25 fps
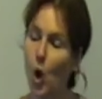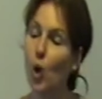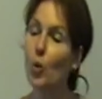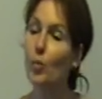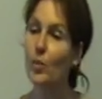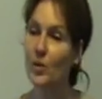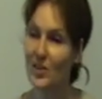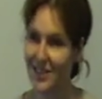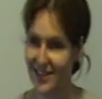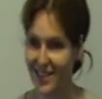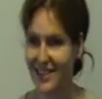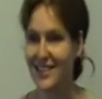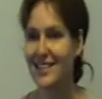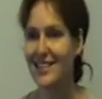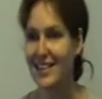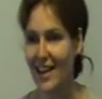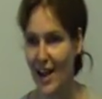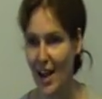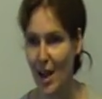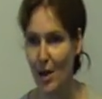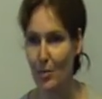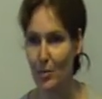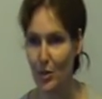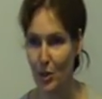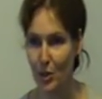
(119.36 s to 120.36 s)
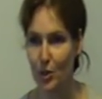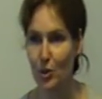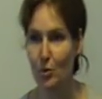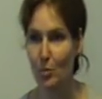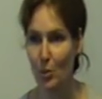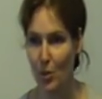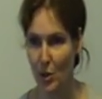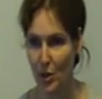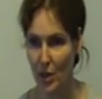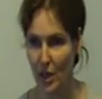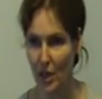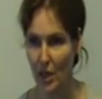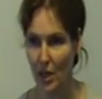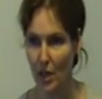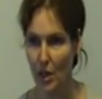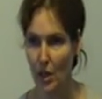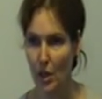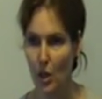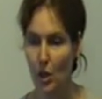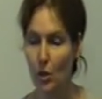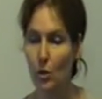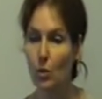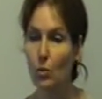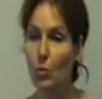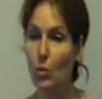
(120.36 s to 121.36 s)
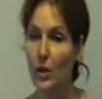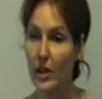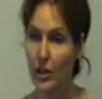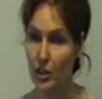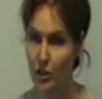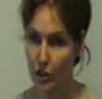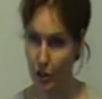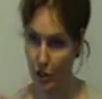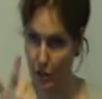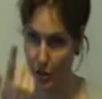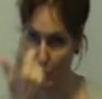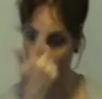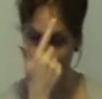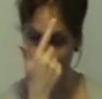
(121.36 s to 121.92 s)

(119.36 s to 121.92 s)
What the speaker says: opposite to happen in the body, which